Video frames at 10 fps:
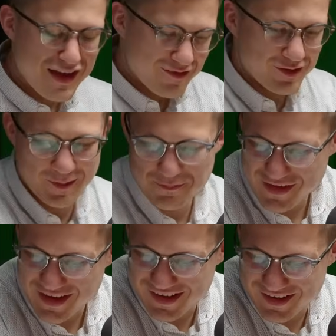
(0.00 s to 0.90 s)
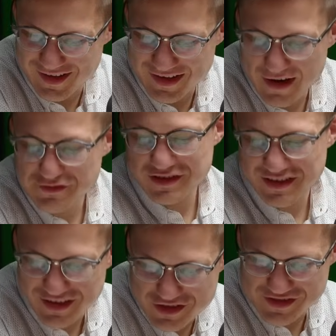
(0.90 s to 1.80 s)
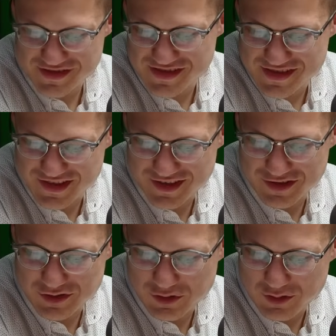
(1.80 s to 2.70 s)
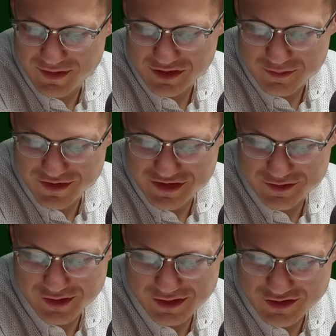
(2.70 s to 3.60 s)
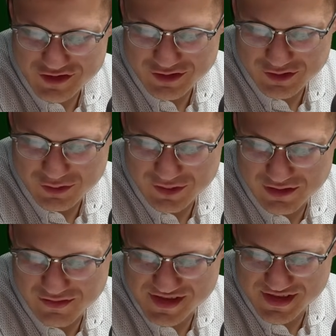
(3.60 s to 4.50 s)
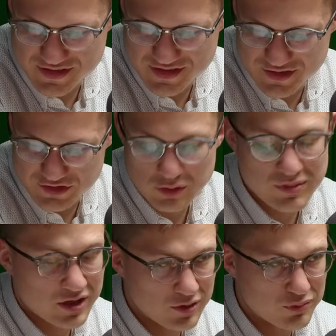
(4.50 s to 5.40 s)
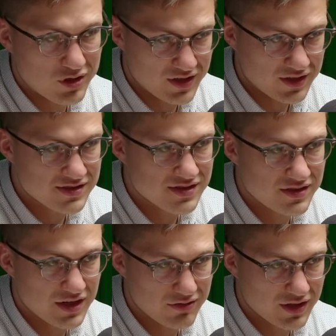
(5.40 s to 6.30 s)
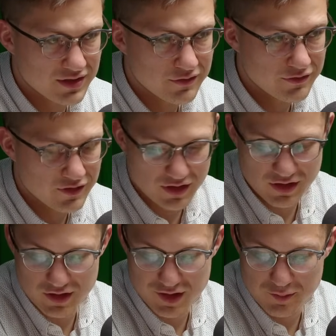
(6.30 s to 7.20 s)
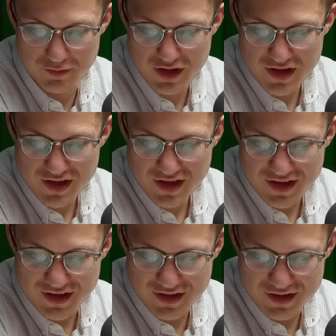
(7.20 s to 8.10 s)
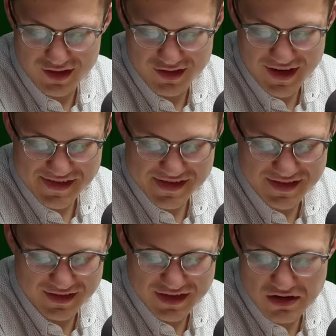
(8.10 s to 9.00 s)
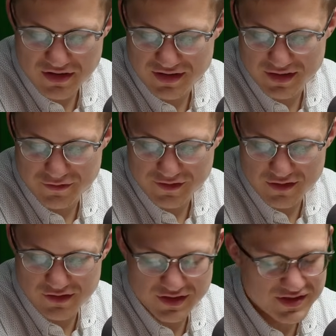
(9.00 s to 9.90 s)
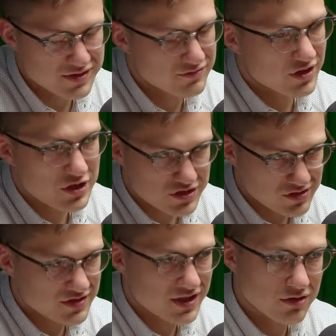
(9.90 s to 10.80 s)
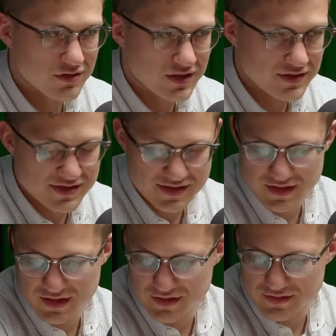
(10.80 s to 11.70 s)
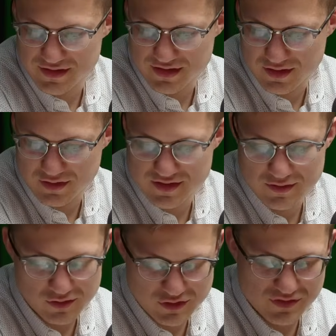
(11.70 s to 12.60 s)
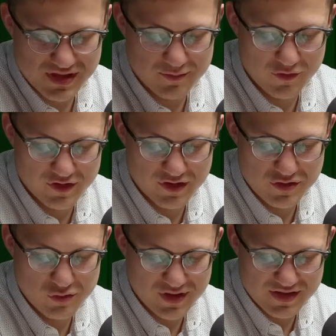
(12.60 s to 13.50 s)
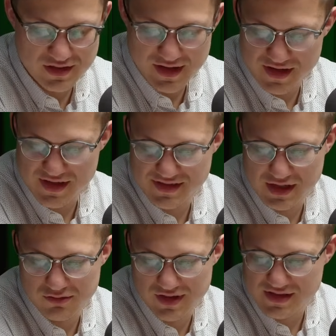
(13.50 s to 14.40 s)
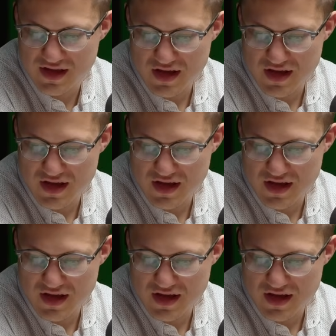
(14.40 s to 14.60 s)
Well, after the elections, the European Commission will also revisit the Tobacco Products Directive. The existing directive covers traditional cigarettes and also some of the new one, like e-cigarettes,